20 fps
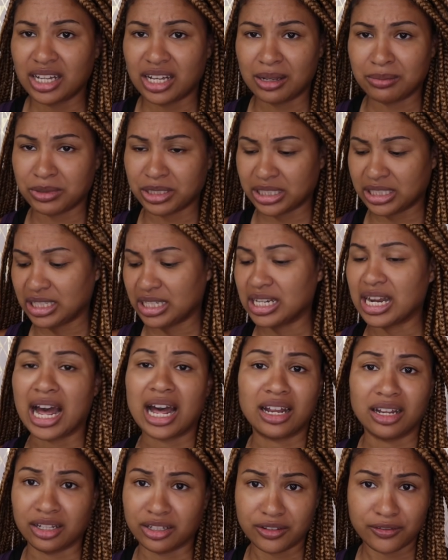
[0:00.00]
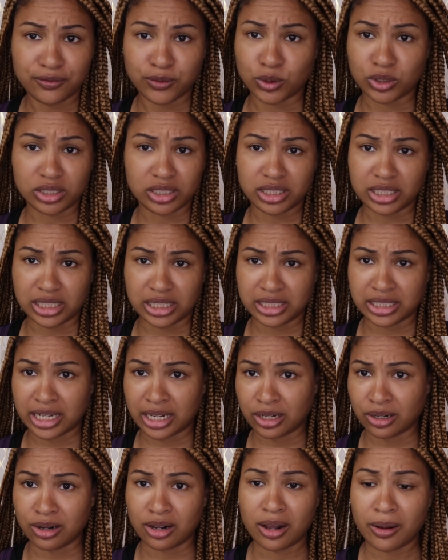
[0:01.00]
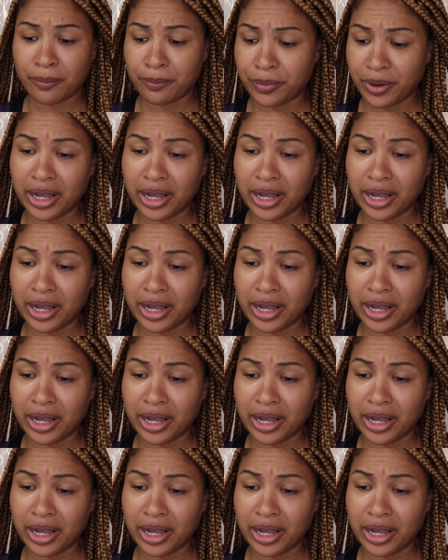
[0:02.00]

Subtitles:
I'm just not looking forward to this at all.